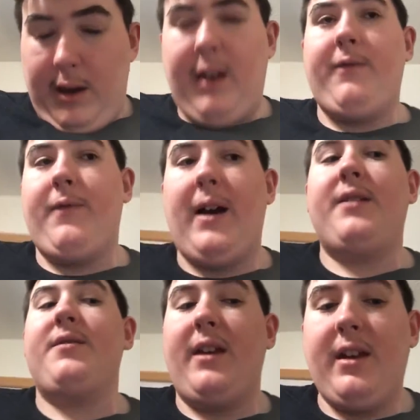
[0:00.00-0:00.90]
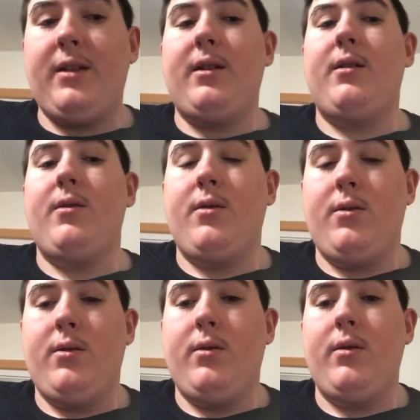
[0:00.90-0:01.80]
advise and
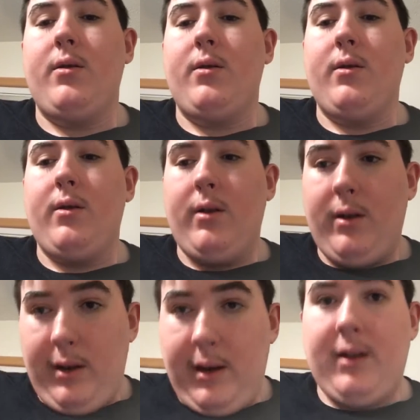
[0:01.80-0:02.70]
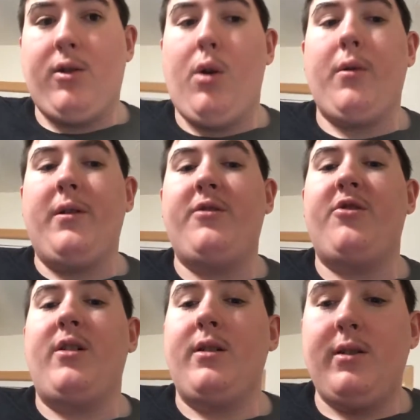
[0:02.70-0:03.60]

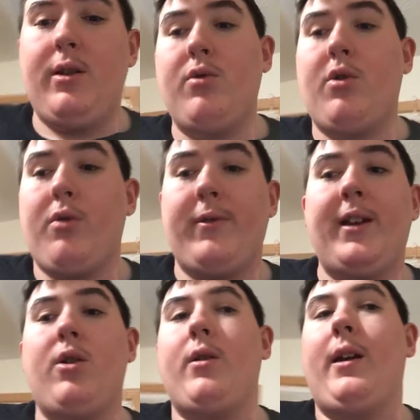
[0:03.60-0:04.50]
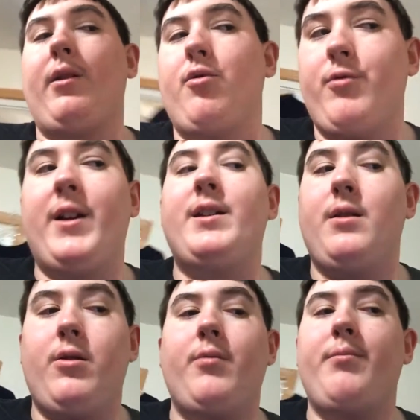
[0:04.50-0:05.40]
encourage you to read on a
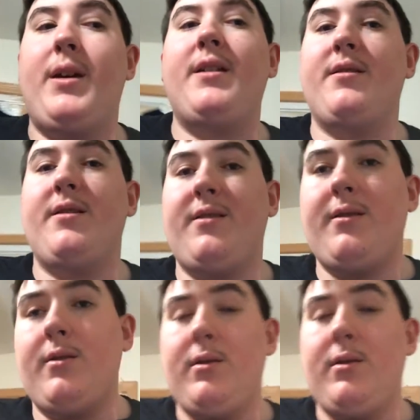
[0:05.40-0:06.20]
regular basis